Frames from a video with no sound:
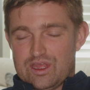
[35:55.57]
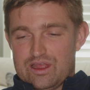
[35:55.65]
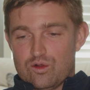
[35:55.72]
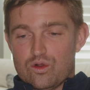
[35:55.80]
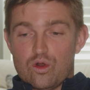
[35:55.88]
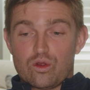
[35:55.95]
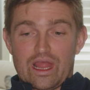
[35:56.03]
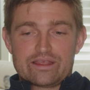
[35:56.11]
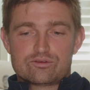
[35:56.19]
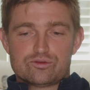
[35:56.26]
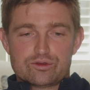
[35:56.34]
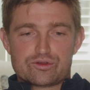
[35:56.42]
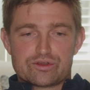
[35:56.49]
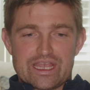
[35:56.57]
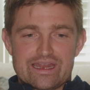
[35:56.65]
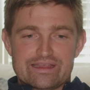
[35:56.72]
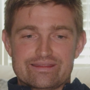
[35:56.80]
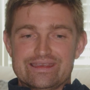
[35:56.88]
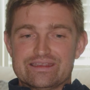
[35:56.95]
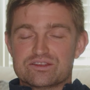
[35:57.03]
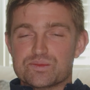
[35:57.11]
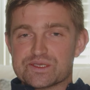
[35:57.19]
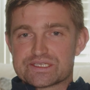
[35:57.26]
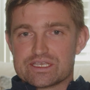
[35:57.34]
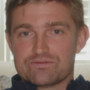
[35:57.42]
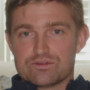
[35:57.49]
or, like creating the
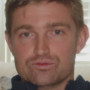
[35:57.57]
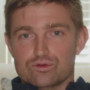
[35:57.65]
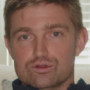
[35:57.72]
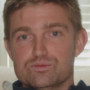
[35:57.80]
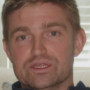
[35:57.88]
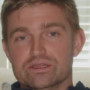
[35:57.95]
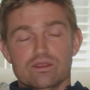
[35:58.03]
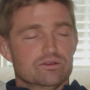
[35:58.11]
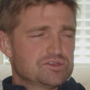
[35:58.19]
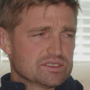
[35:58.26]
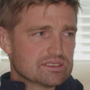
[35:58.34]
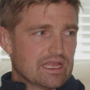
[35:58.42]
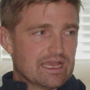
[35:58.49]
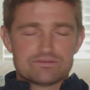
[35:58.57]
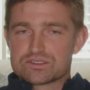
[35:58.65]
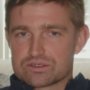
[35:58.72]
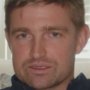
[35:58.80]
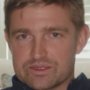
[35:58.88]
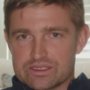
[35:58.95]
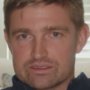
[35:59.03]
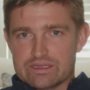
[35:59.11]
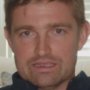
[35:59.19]
intimacy of the room and not just live streaming